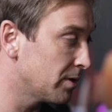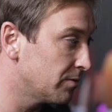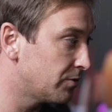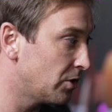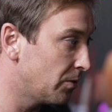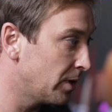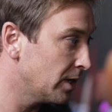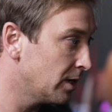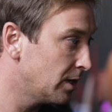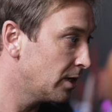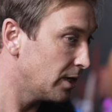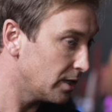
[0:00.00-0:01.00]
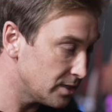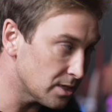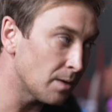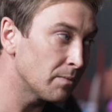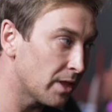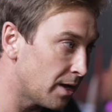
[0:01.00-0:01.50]
of doing, he's
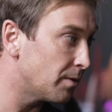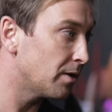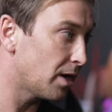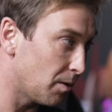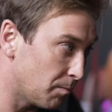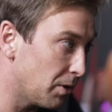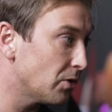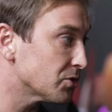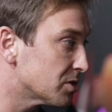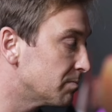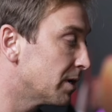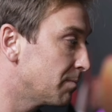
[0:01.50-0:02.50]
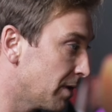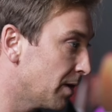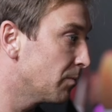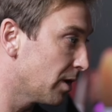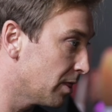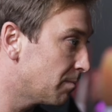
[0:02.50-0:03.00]
up there at possibly
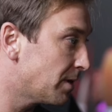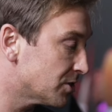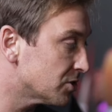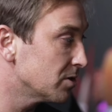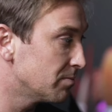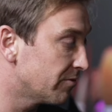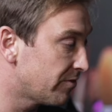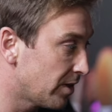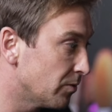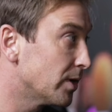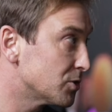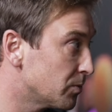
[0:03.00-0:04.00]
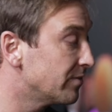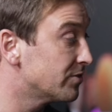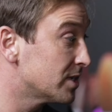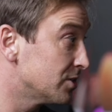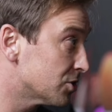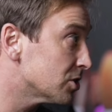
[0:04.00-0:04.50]
being one of the best super featherweights we've
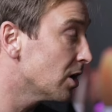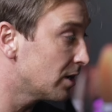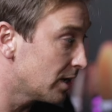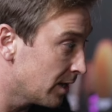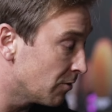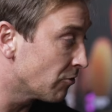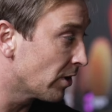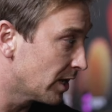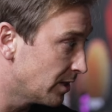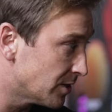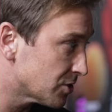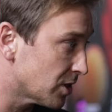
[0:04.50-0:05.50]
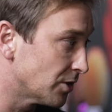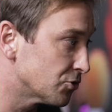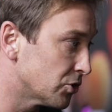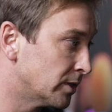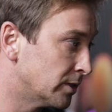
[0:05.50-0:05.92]
seen, certainly in a ring in this country.